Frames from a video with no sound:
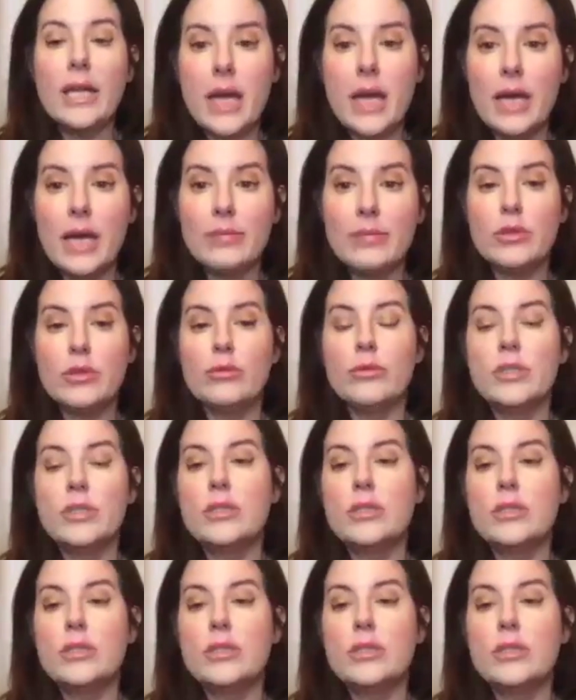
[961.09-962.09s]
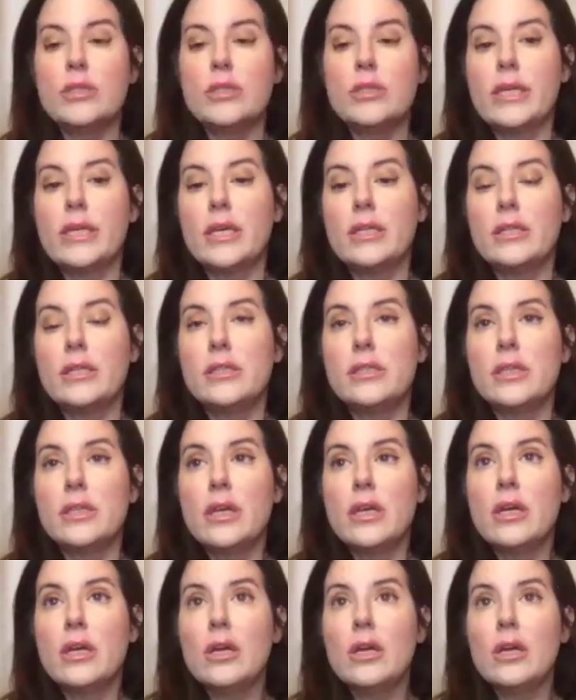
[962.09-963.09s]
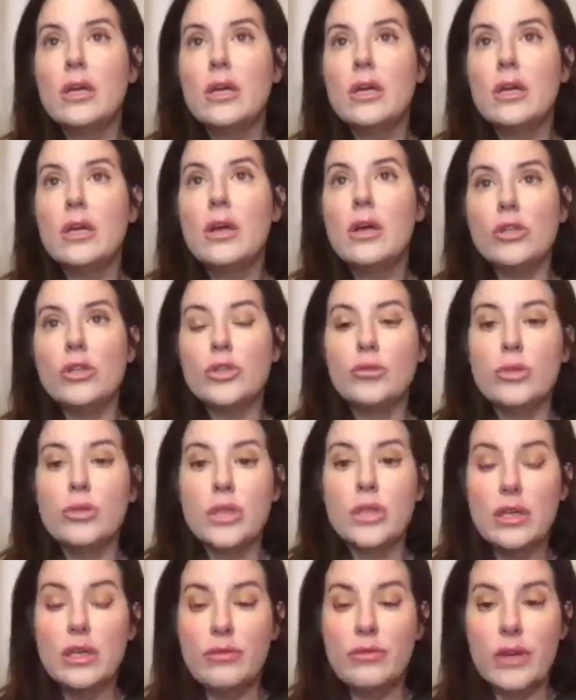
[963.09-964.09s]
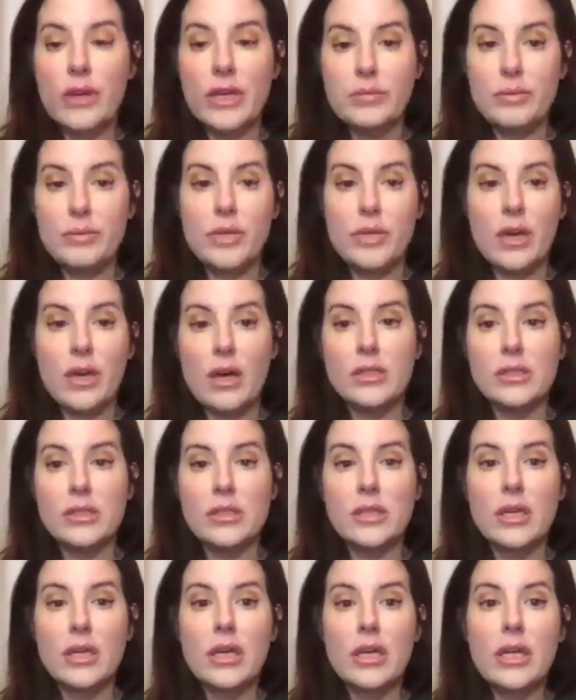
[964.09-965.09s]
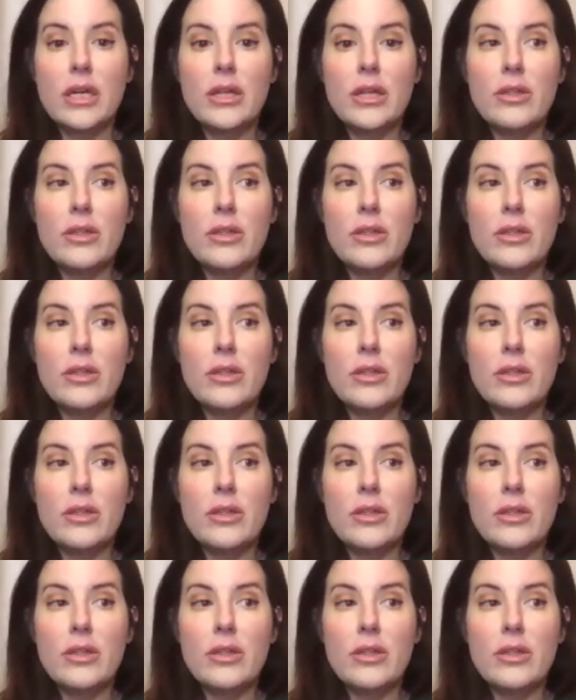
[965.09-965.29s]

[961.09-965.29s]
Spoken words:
a lot of times the reason why kids also leave is because